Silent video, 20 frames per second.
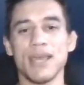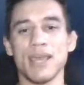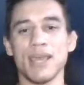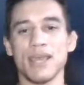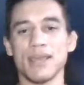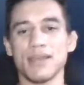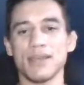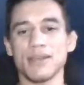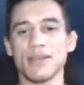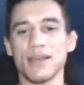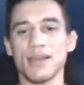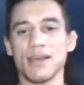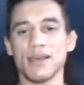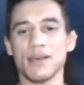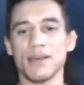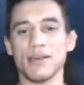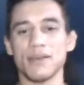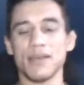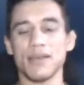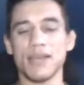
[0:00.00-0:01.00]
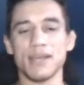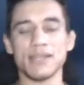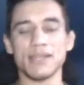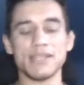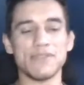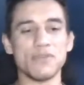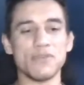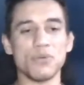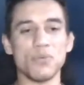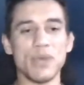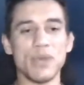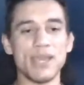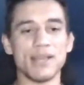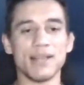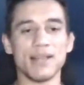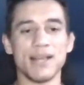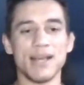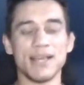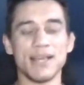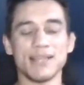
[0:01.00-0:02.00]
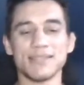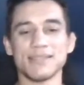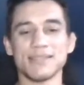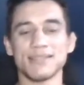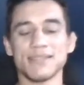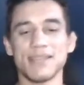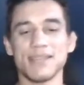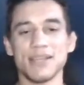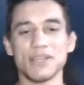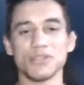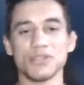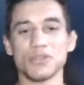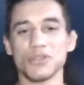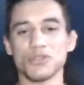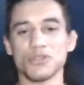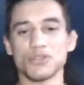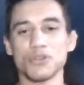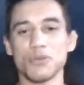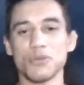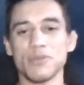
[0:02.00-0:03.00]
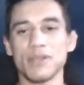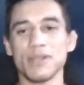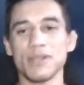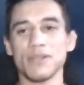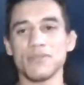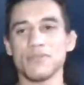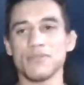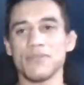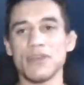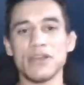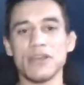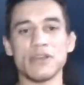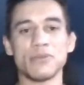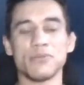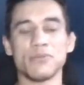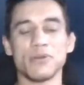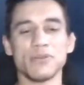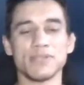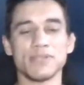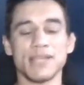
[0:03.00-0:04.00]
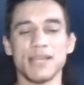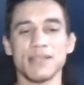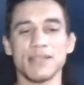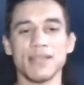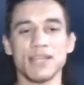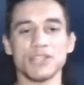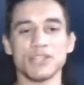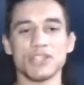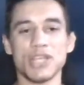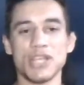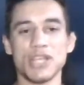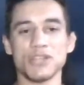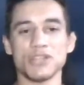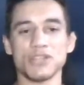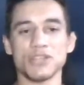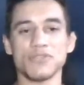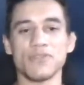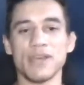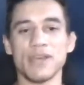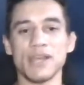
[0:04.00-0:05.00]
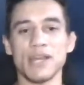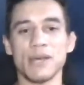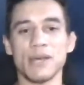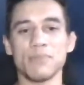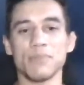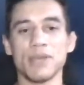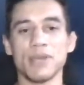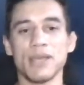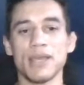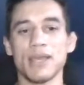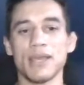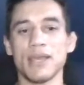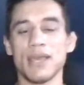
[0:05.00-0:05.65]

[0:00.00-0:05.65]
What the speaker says: And at a different weight class. So there's so many variables that change this fight up.